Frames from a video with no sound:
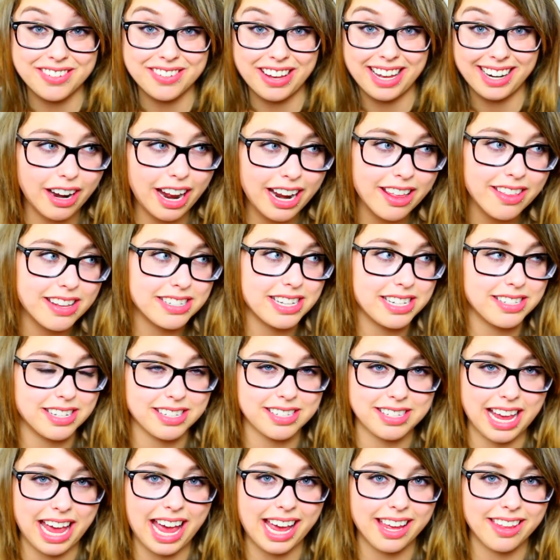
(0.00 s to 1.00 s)
None of this is
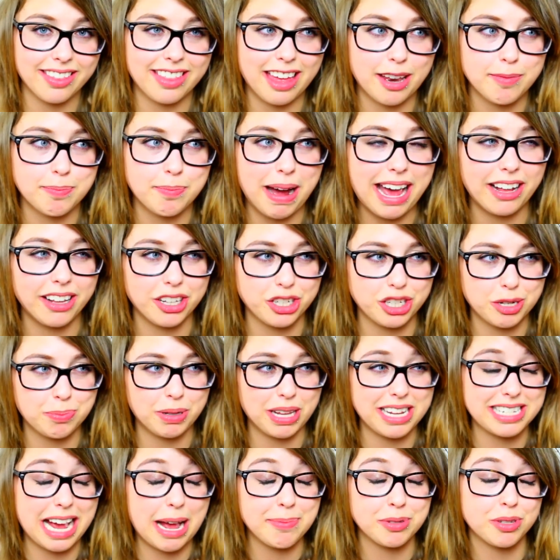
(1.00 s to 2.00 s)
to say that biology
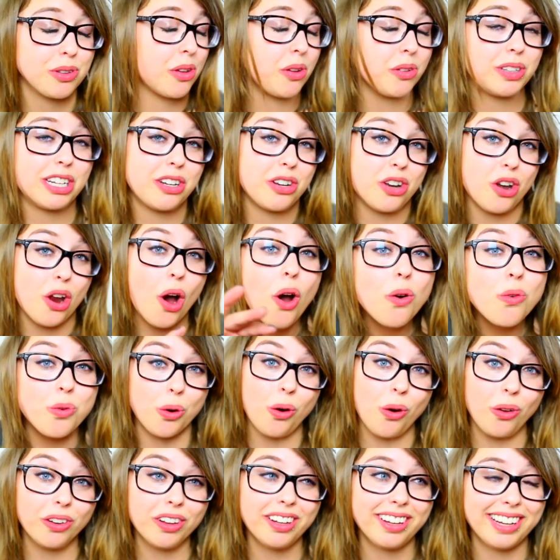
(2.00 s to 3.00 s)
plays absolutely no
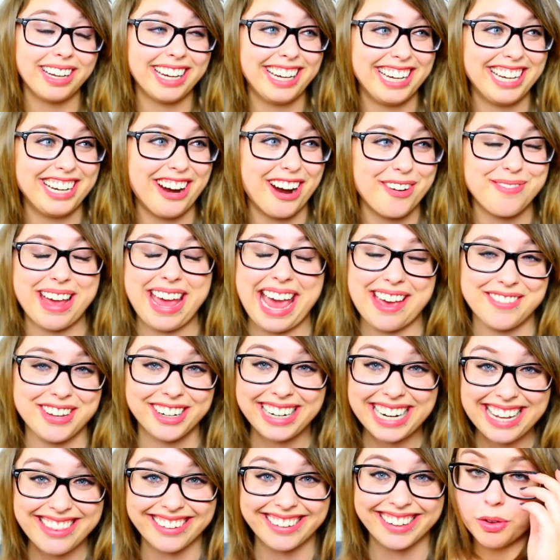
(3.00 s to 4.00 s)
role in our behavior
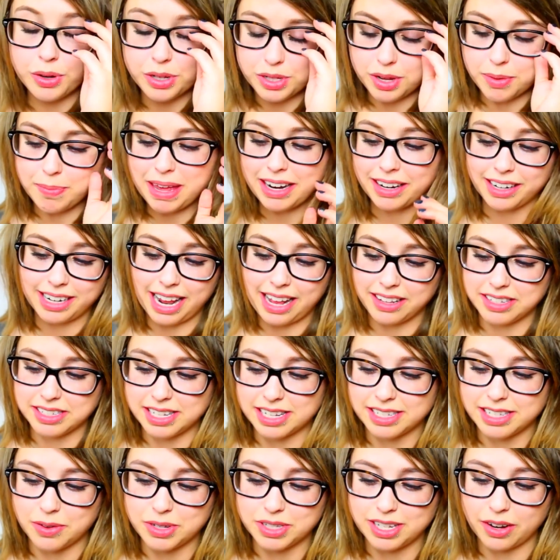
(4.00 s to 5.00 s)
either. There was a
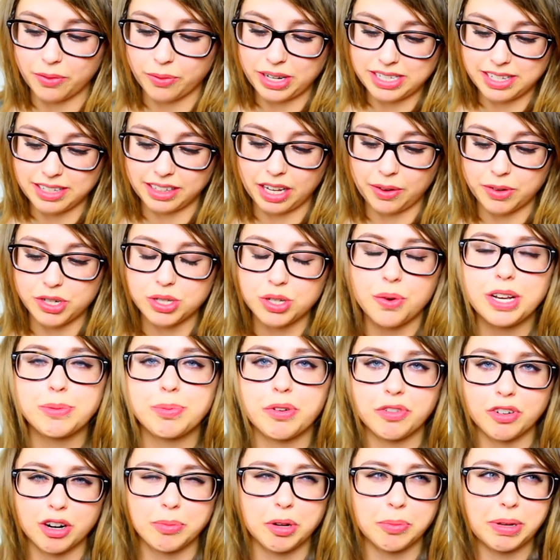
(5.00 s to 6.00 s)
meta-analysis that was done recently, which is always
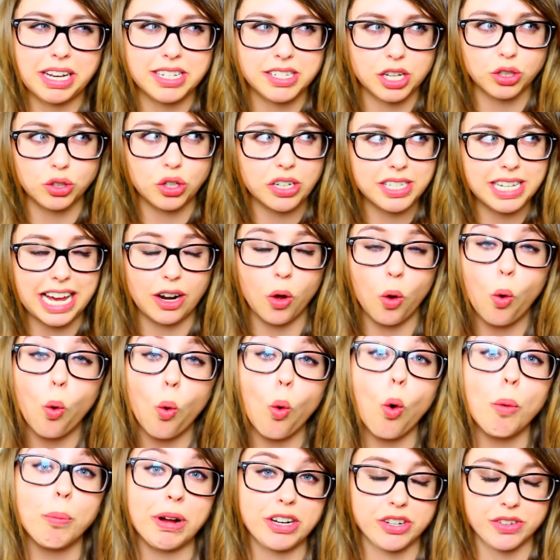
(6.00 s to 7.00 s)
preferable because it looks at a
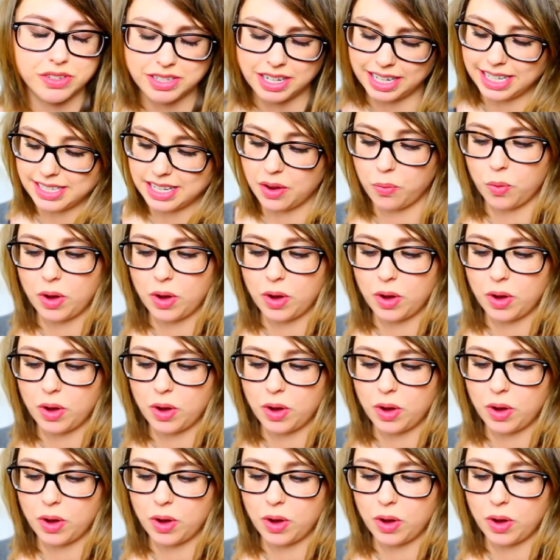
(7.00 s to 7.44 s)
whole bunch of studies at